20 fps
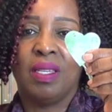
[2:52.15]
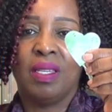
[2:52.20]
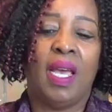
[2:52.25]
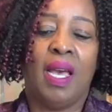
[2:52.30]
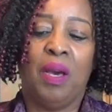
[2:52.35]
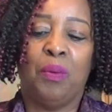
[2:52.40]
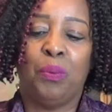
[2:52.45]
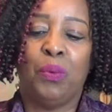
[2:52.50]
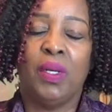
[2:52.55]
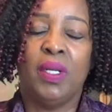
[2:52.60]

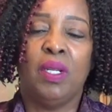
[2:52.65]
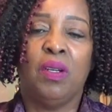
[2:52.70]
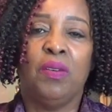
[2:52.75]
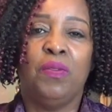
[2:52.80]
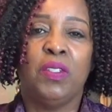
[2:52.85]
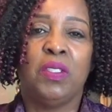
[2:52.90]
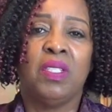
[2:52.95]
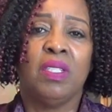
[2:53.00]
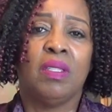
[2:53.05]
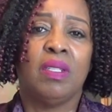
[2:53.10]
I went
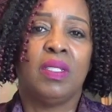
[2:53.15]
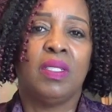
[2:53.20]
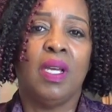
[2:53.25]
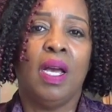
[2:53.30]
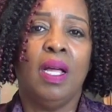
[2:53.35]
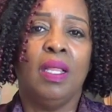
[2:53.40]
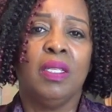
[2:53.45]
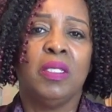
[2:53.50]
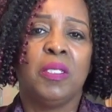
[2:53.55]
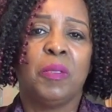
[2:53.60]
over to the
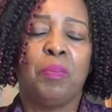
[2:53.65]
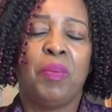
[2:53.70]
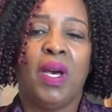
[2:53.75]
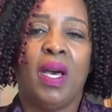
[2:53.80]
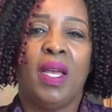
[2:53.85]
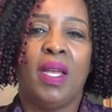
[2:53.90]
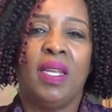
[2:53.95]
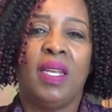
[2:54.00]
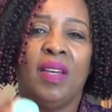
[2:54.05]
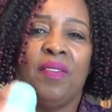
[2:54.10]
dollar spot and